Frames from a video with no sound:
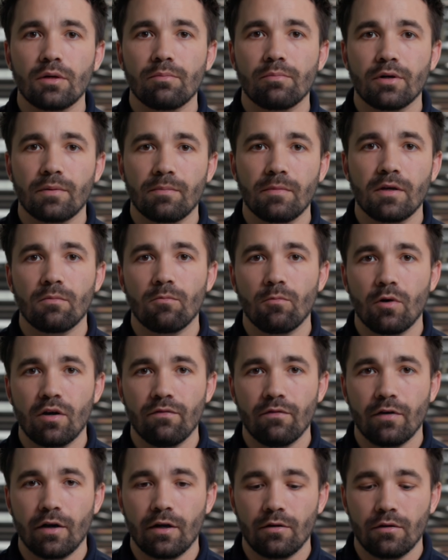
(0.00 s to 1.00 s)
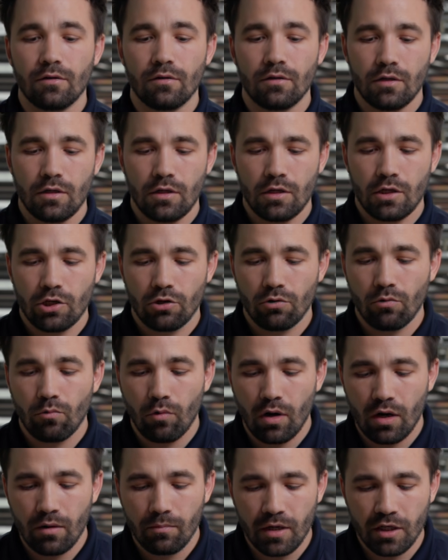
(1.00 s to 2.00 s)
our premium white vinyl. You're going to
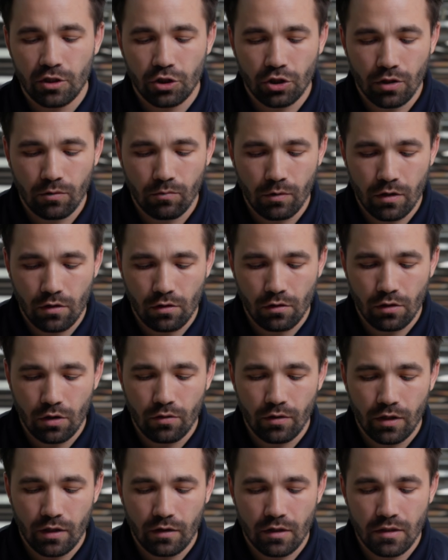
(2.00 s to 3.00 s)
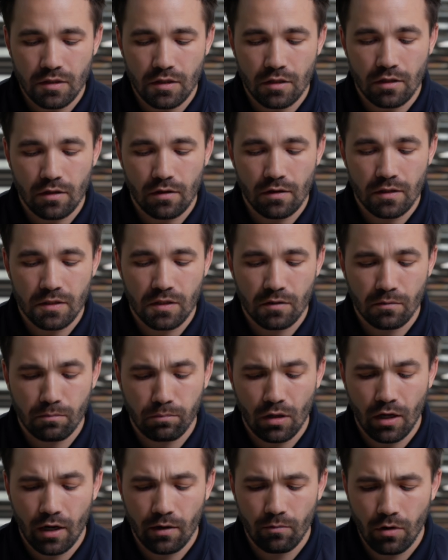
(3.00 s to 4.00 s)
want to make sure when you're loading this into the
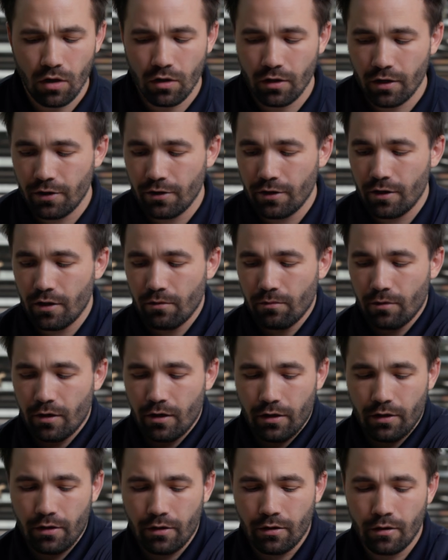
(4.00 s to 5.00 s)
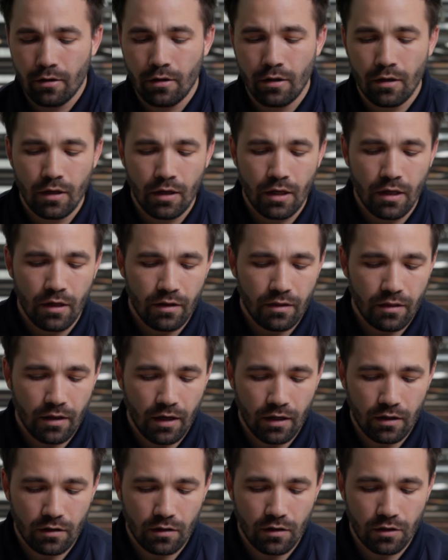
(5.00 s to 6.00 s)
supply well area right here
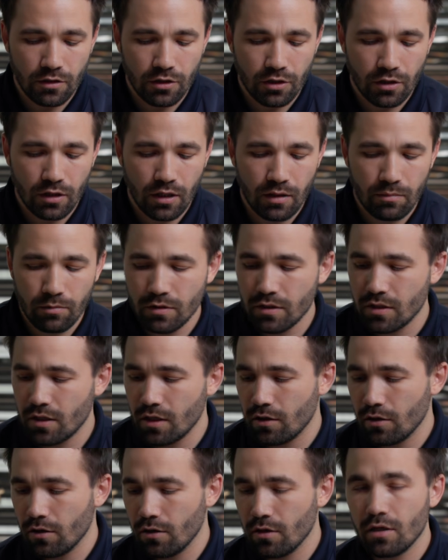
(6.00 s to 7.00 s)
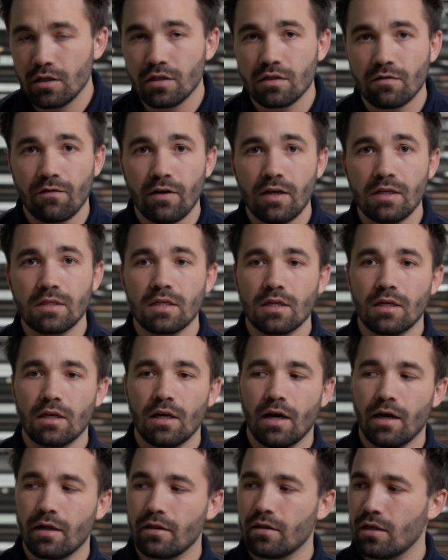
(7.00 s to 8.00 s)
that the DuraLabel sticker is facing
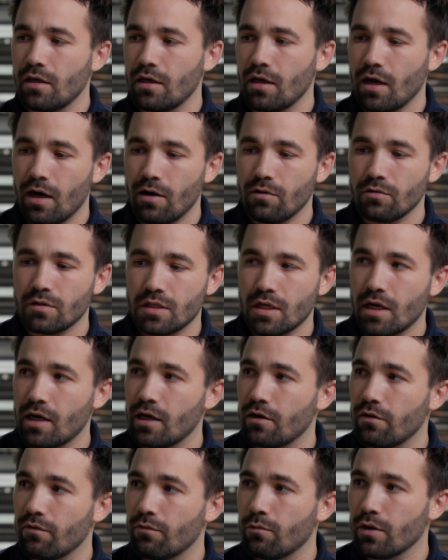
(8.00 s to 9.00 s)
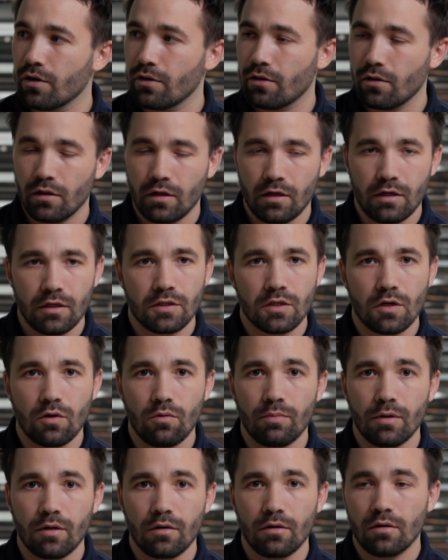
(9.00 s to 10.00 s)
on the outside of where the lid is
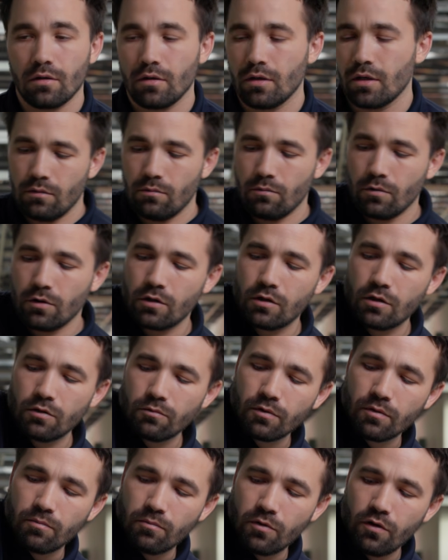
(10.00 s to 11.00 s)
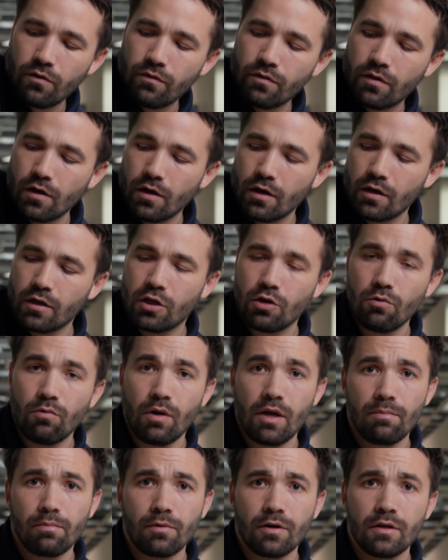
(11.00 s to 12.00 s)
open. We're going to remove the
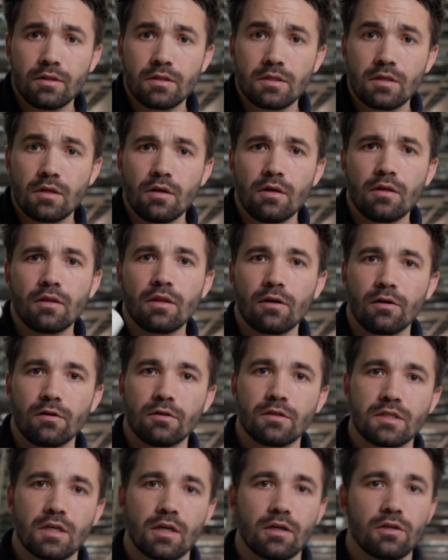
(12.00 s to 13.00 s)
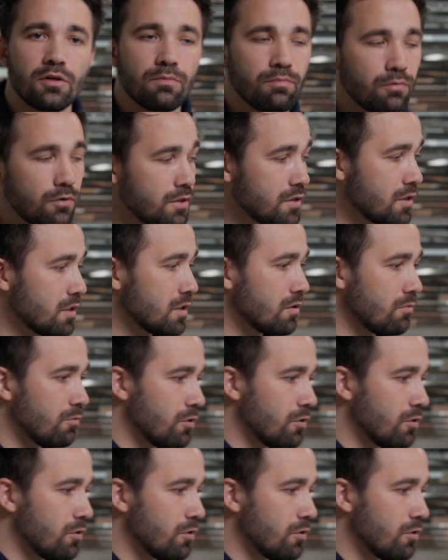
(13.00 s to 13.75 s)
QA prints that are inside your print system